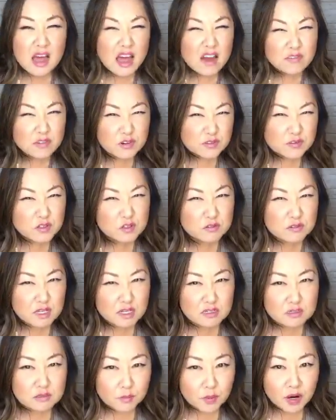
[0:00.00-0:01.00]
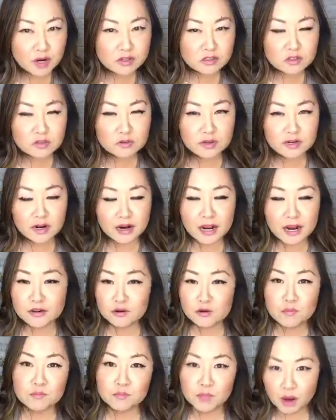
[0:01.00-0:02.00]
every few days apart, so I
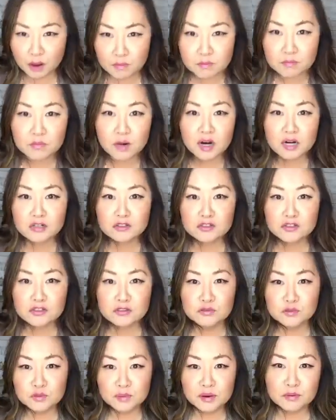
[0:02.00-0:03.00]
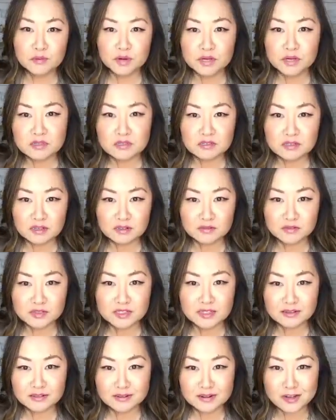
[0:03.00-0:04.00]
don't bombard you with my presence all of a
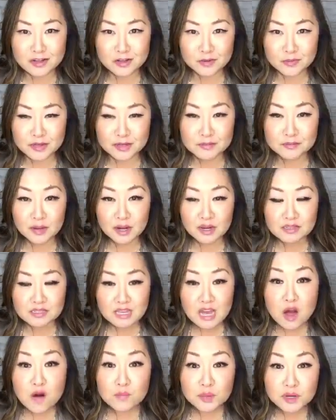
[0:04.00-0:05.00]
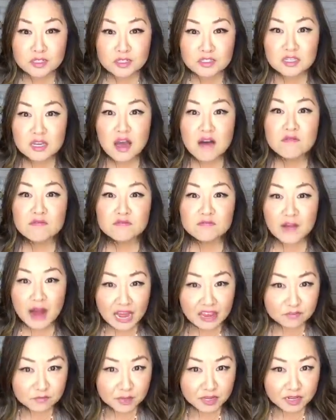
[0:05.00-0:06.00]
sudden in your inbox. But it's
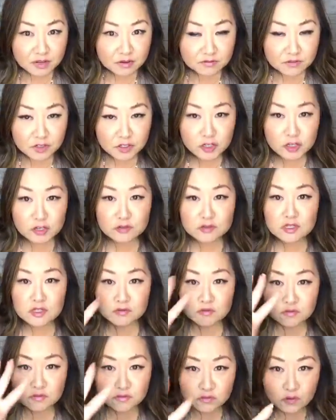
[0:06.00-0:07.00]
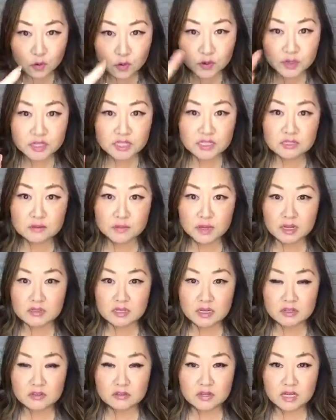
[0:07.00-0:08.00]
5 makeup videos and 4 emails
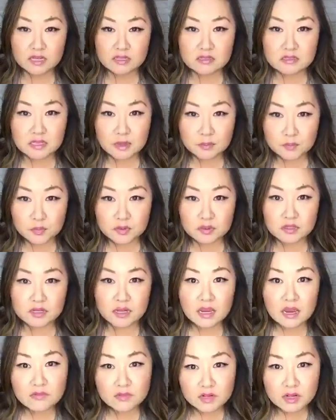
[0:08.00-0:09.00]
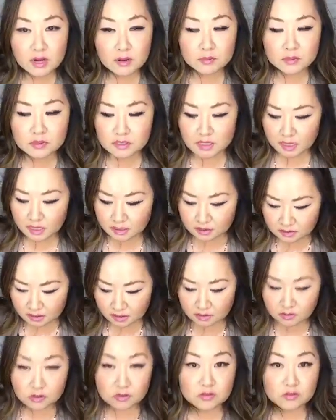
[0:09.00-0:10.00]
that you get separately every couple days,
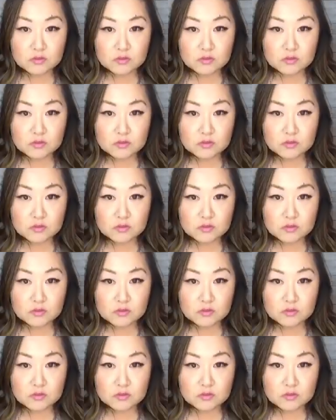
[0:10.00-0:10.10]
and